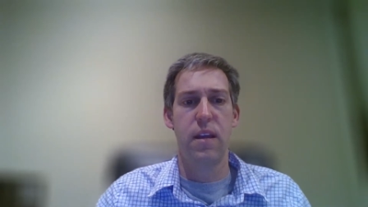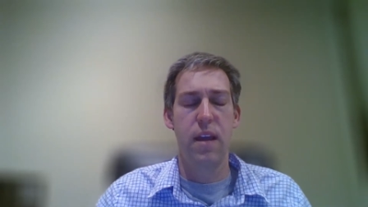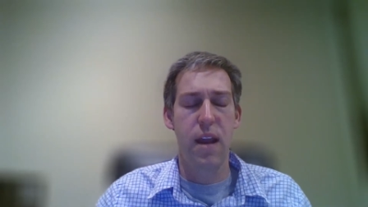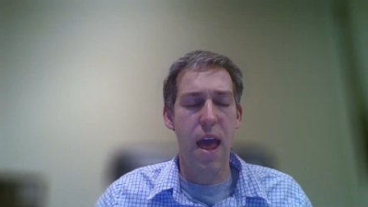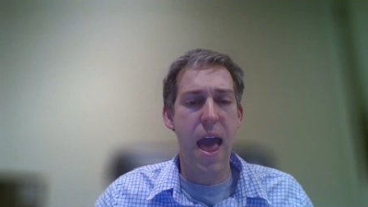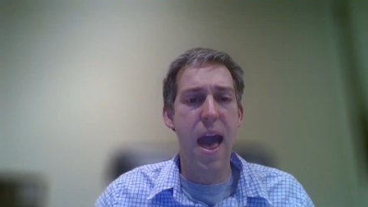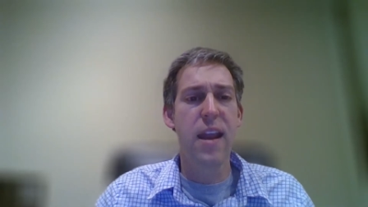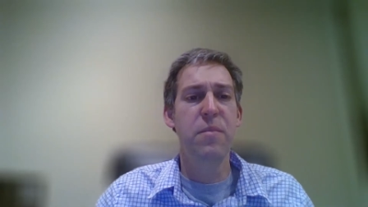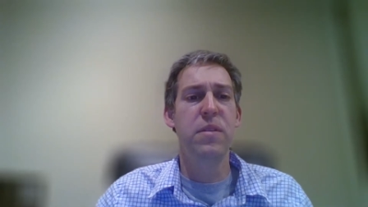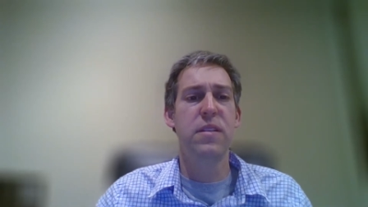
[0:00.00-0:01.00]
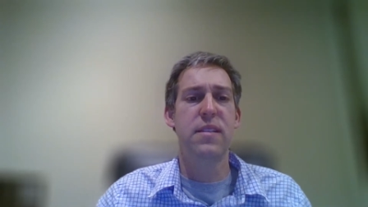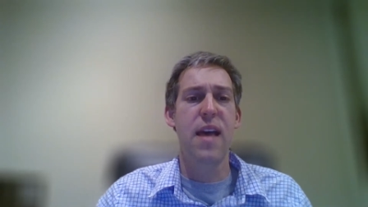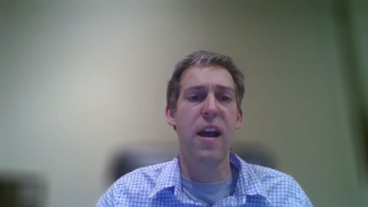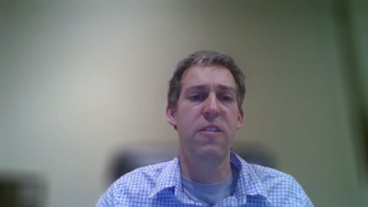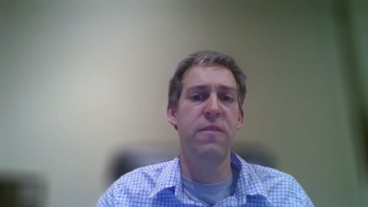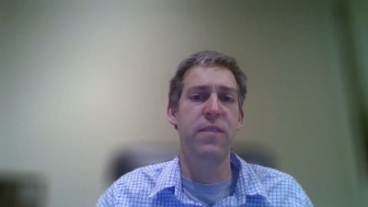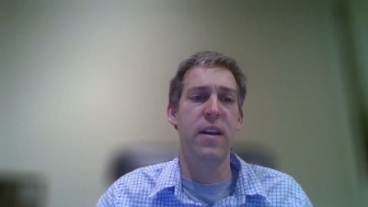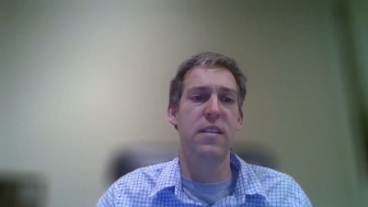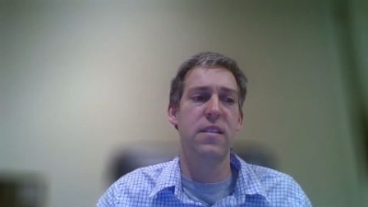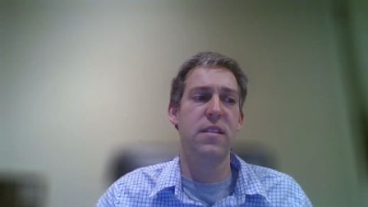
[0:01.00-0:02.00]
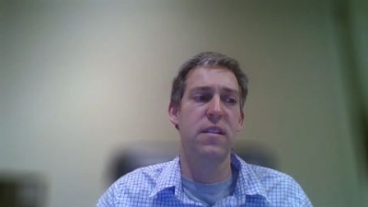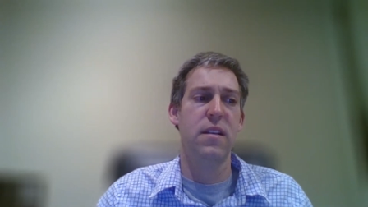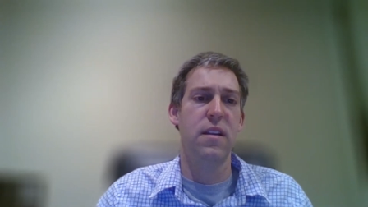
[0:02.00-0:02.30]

An animal sacrifice,